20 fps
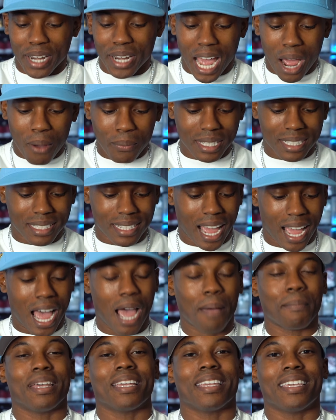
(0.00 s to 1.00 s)
Now it's
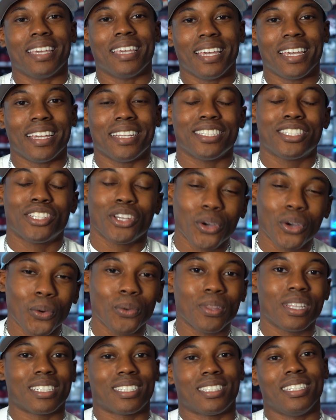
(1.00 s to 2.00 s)
time to get into
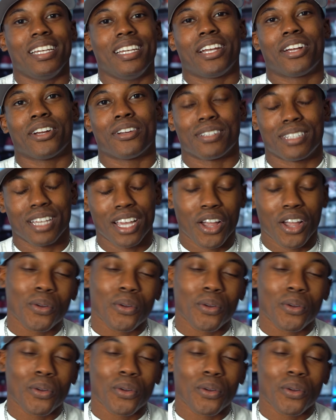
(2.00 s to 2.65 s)
the sneakers.